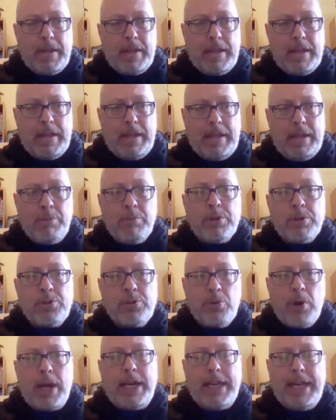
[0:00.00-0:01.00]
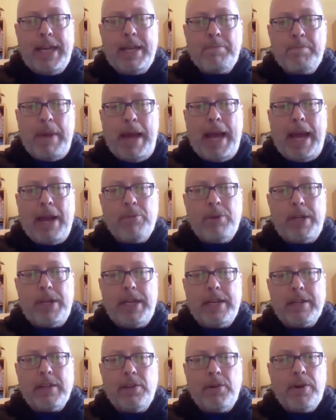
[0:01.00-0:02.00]
he was trying to get back what
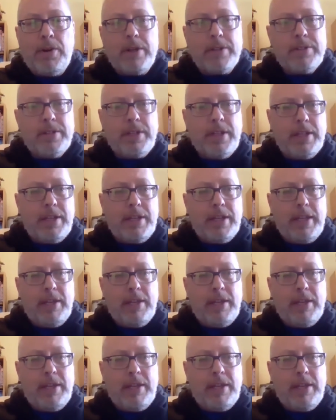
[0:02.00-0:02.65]
he had lost, and that